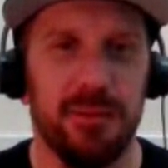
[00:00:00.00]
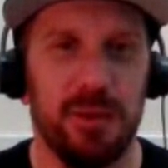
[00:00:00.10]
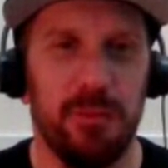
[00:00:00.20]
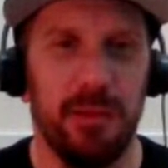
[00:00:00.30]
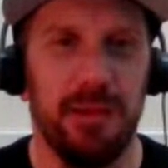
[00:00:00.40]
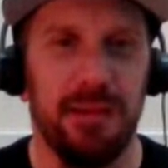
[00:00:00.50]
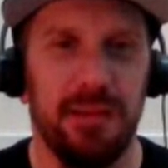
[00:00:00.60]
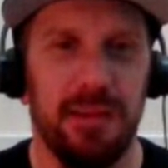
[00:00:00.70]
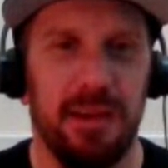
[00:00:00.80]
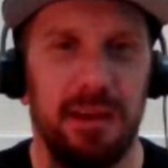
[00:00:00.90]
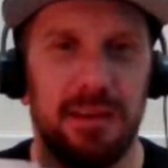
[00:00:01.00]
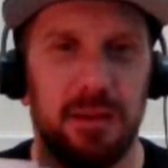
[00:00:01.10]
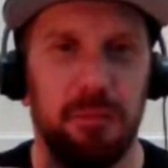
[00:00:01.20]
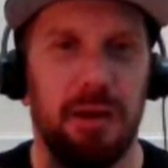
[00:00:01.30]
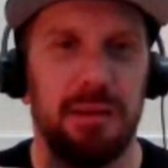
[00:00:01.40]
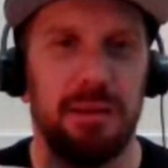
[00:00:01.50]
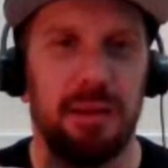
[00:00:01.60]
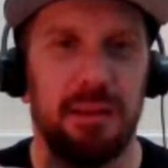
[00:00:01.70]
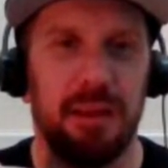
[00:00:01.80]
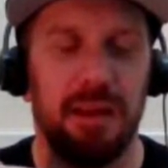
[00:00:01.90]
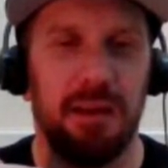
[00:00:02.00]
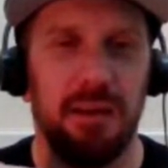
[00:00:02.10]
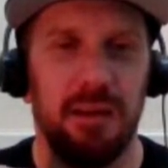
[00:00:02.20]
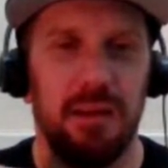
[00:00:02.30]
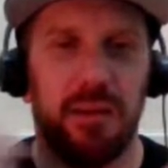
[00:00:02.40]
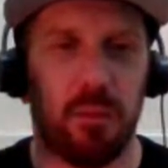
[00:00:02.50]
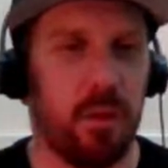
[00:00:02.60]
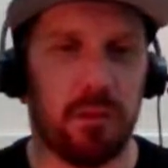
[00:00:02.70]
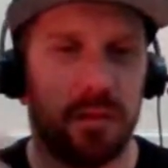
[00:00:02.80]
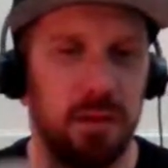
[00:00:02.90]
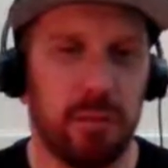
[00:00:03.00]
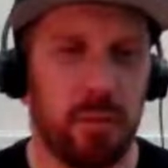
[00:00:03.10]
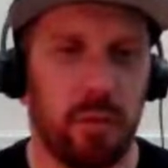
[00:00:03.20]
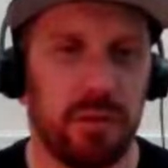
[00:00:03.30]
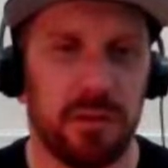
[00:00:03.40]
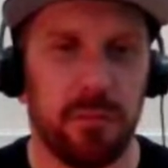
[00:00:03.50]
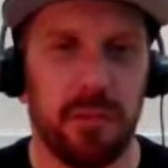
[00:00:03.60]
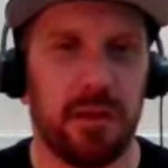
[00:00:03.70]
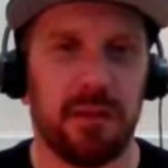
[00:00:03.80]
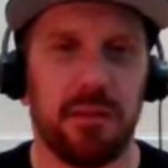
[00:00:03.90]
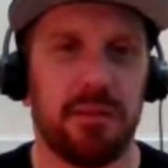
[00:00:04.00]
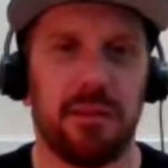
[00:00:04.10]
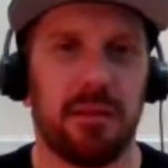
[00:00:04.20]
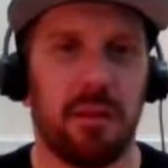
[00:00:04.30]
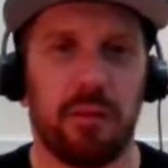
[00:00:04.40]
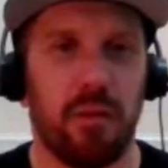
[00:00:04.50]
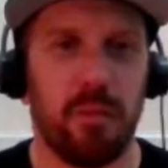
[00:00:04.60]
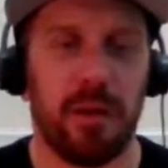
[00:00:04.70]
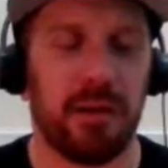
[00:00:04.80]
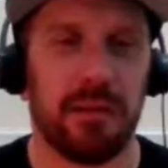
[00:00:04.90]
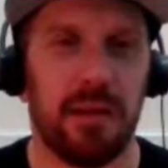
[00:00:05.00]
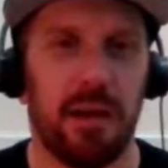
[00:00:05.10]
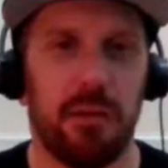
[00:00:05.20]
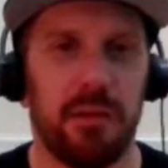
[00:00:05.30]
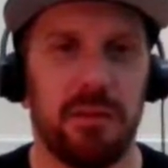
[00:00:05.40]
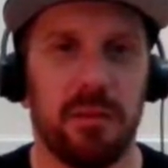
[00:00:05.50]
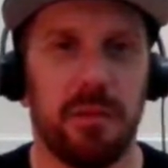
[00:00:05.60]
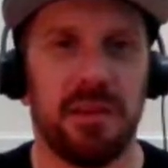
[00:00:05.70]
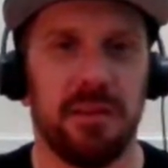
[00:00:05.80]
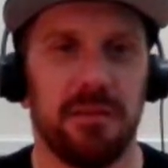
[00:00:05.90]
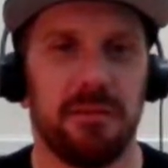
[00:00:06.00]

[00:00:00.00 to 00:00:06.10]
Do you know what I mean? And a match like that, the world's going to be watching because it's just a throwback to how it used to be.